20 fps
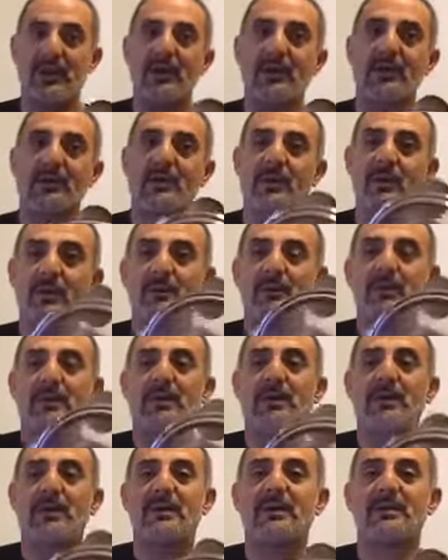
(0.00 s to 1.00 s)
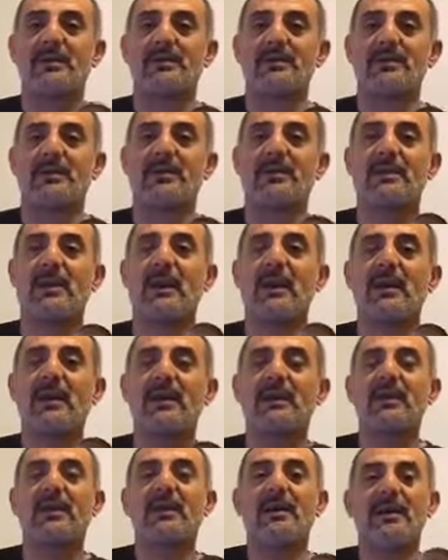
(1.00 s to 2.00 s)
Dum, as,
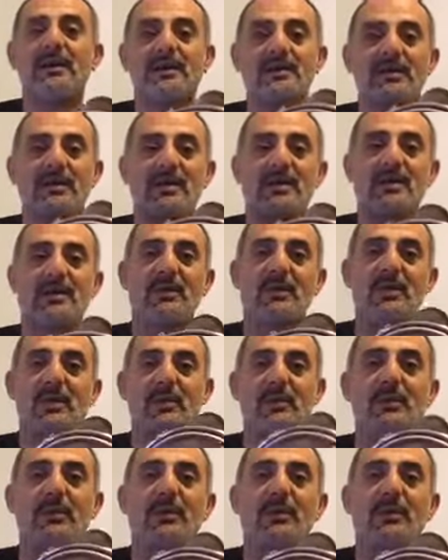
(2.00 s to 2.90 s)
as, dum,